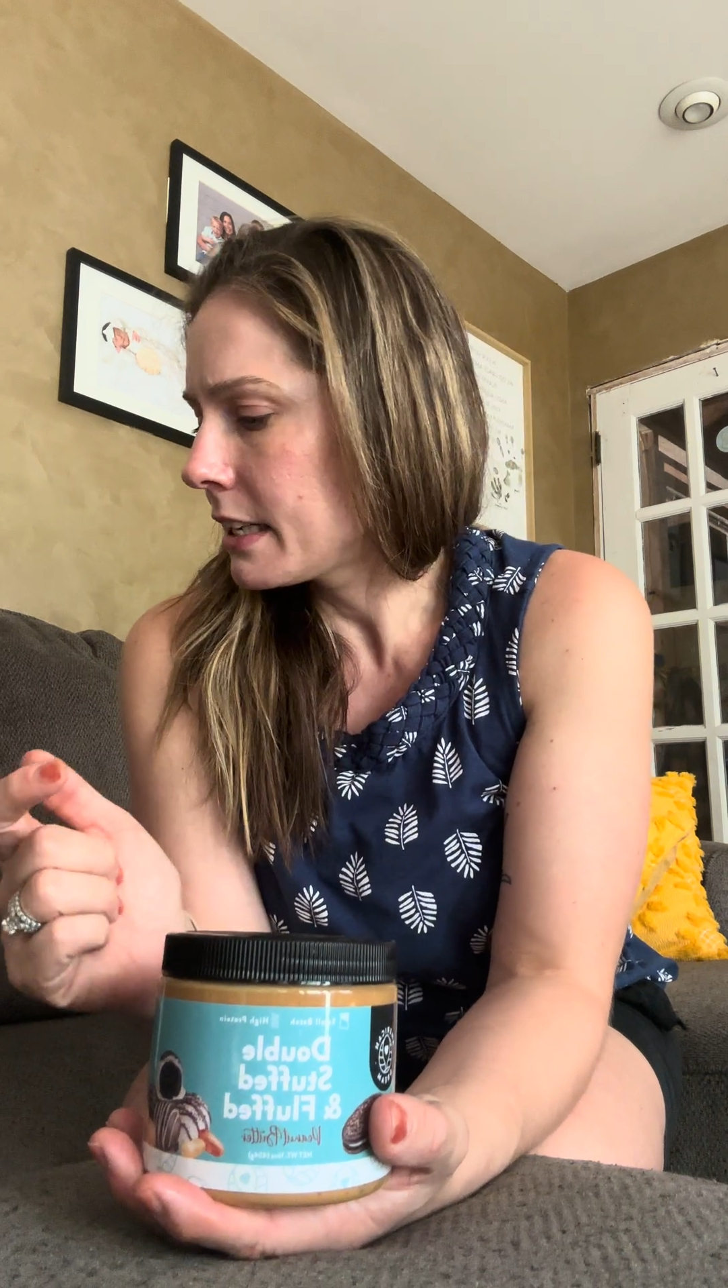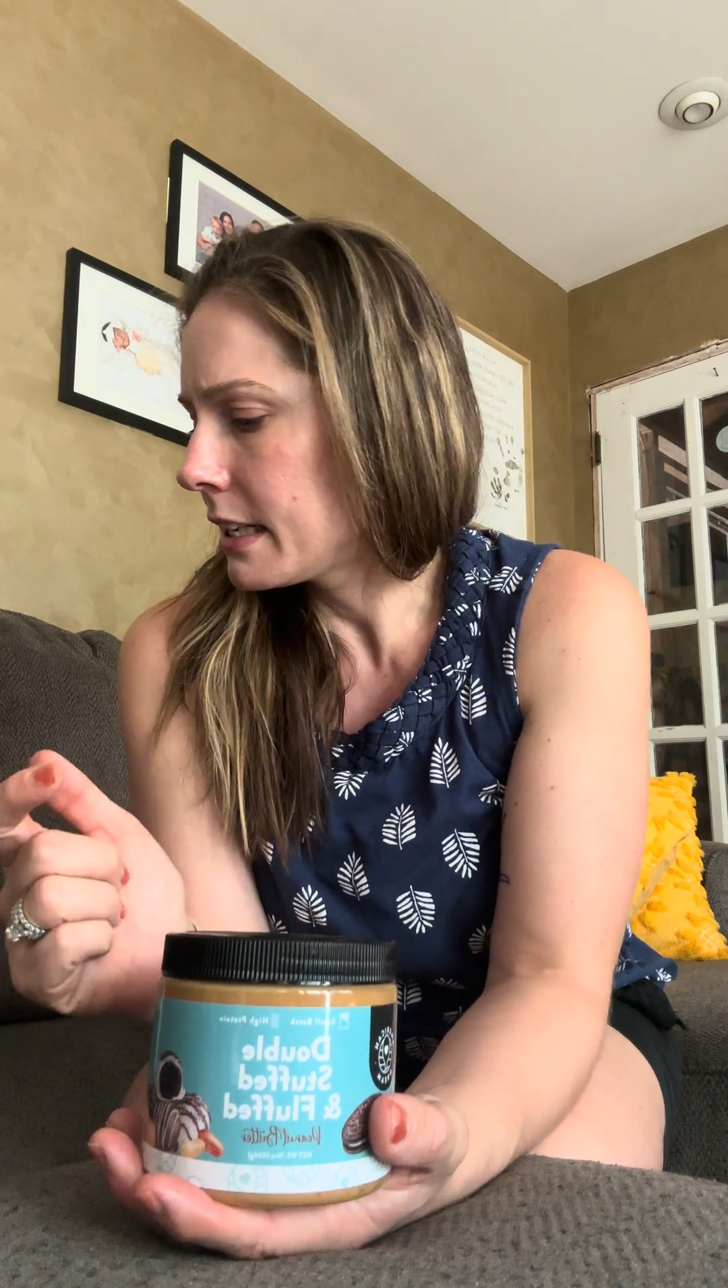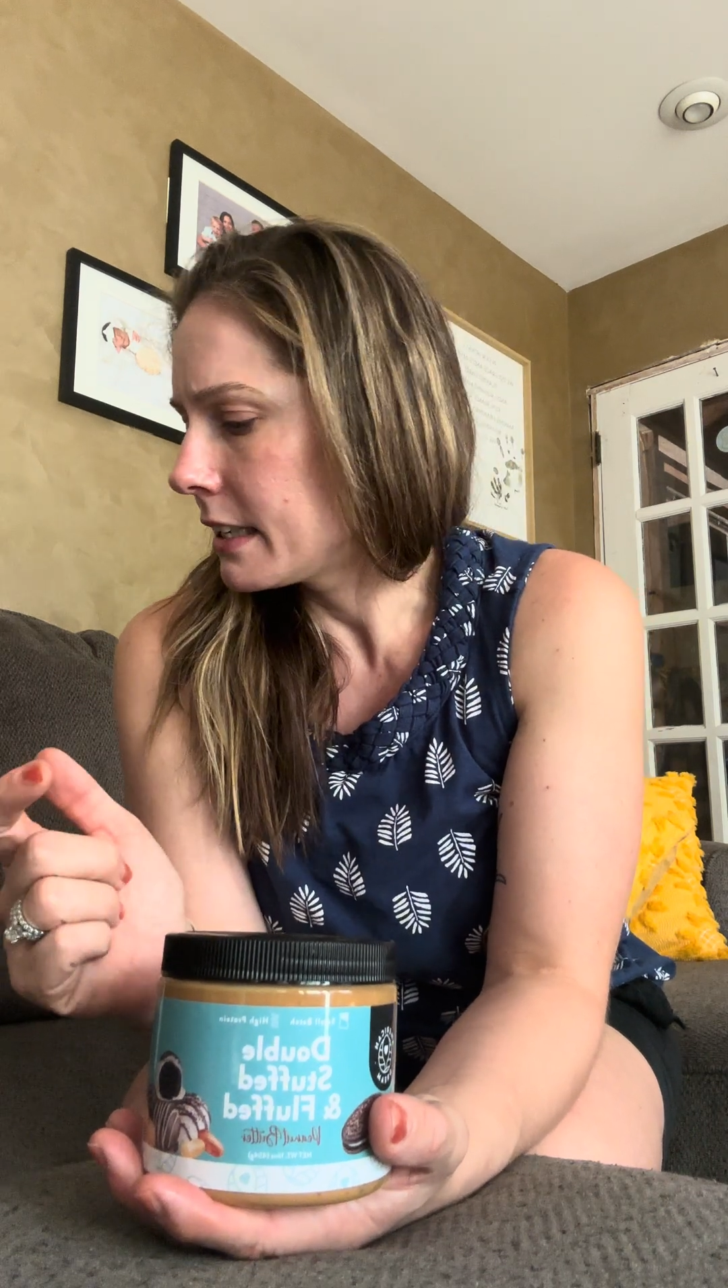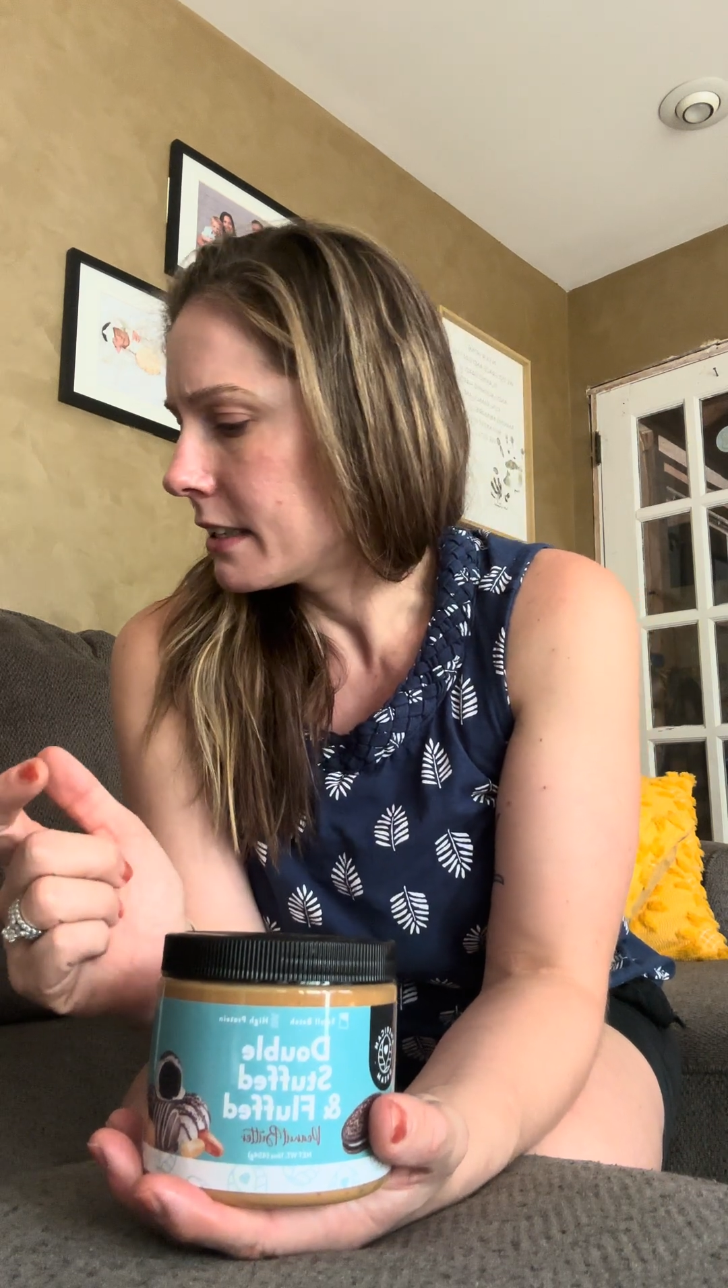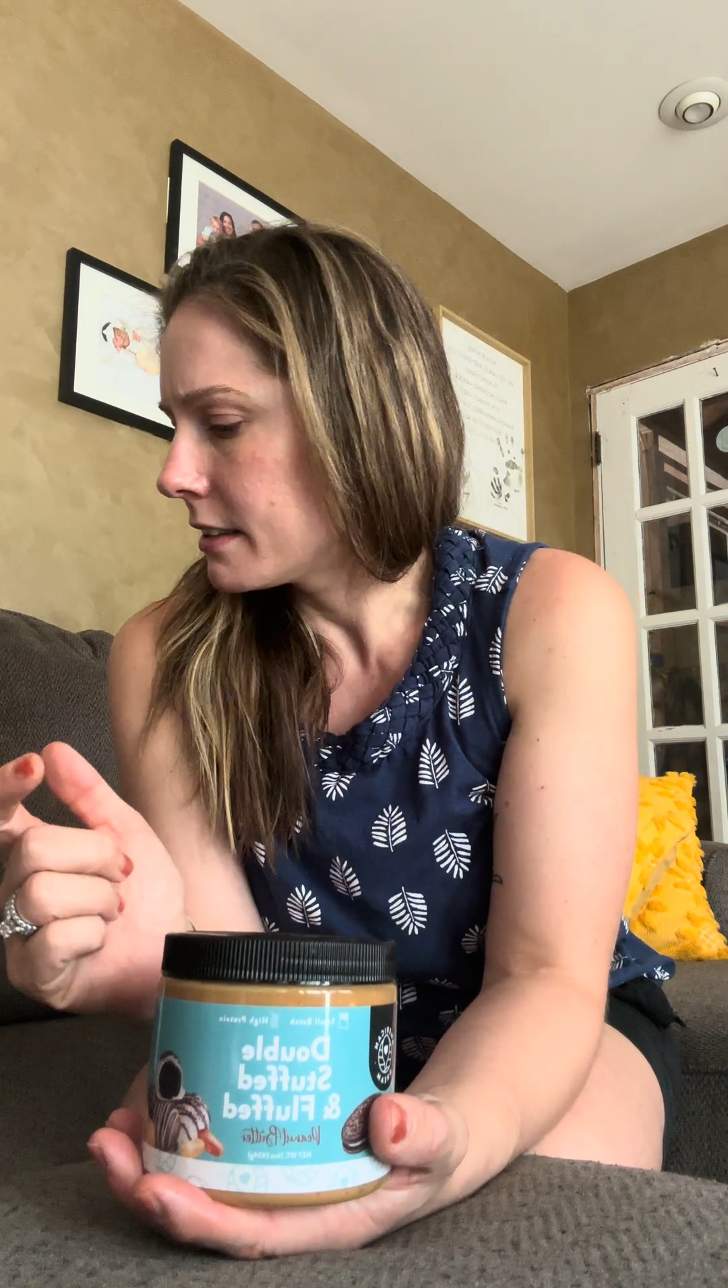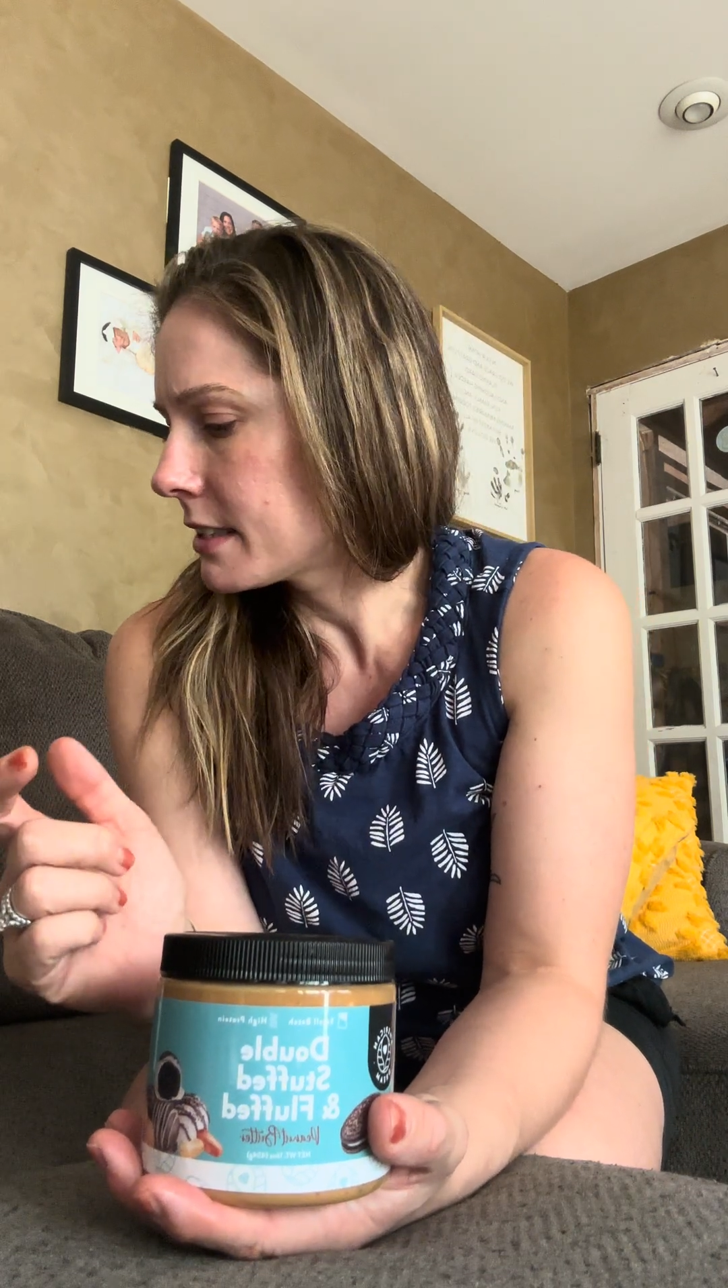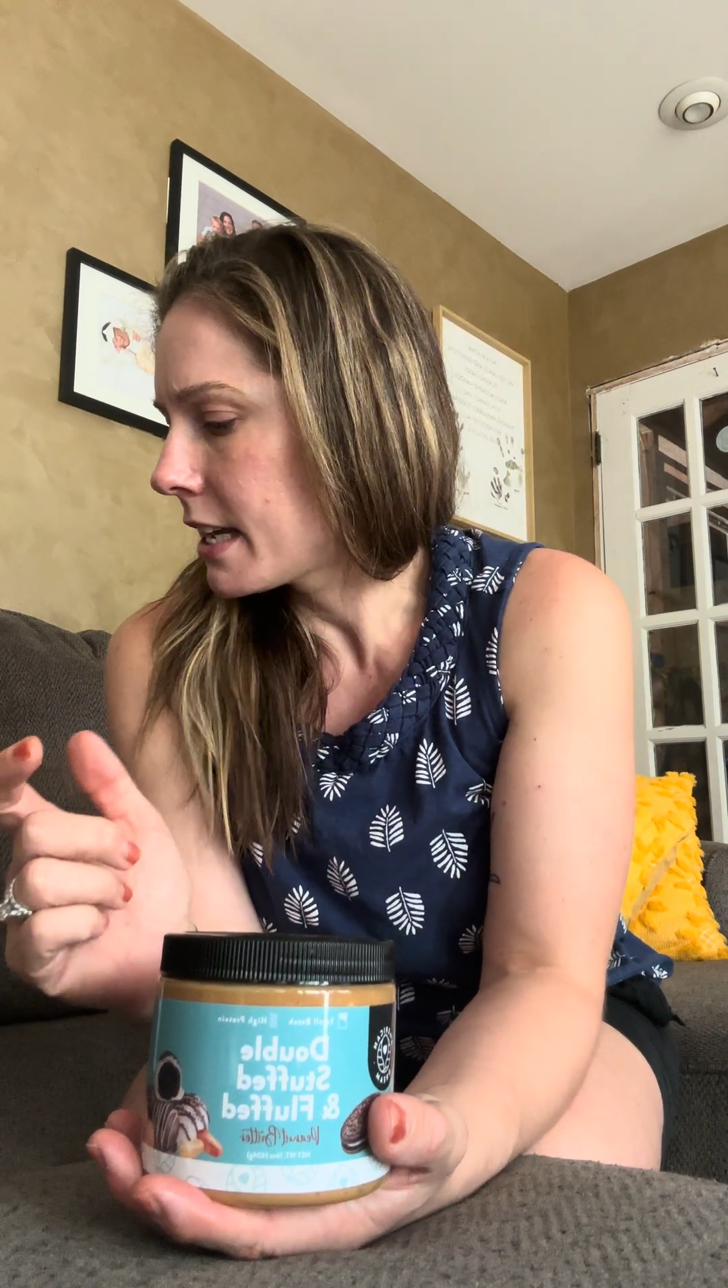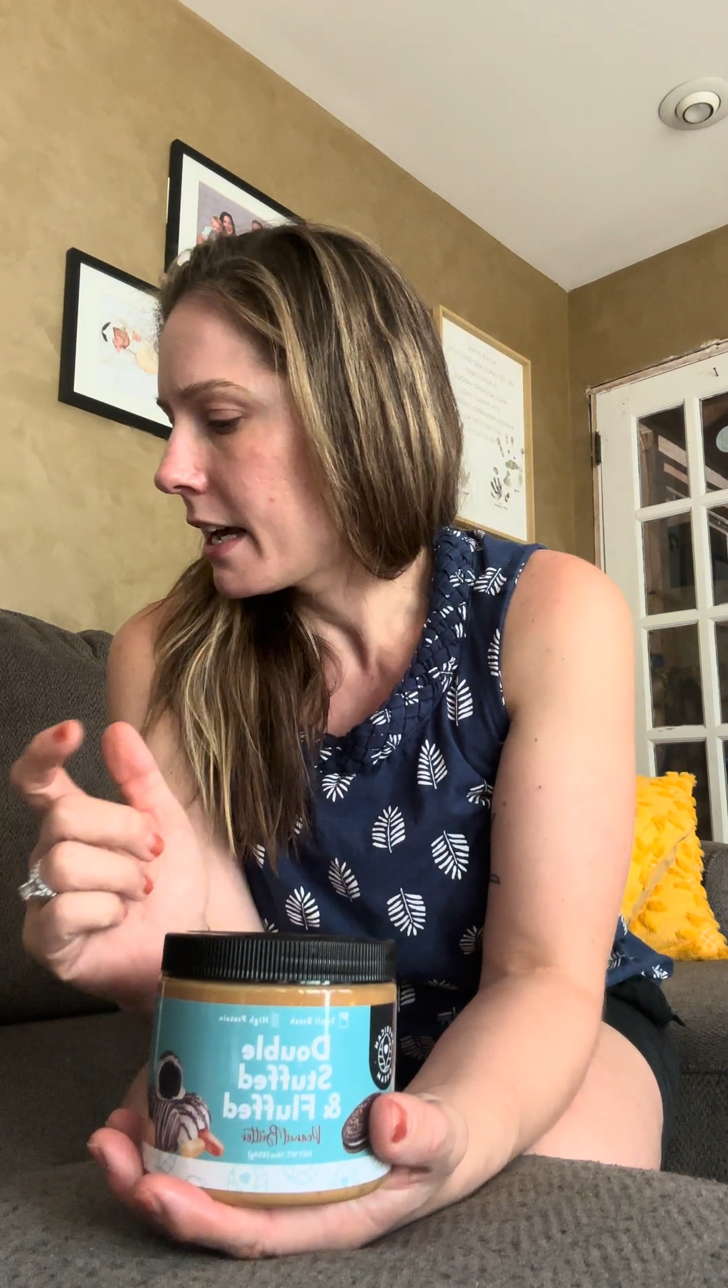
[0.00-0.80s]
is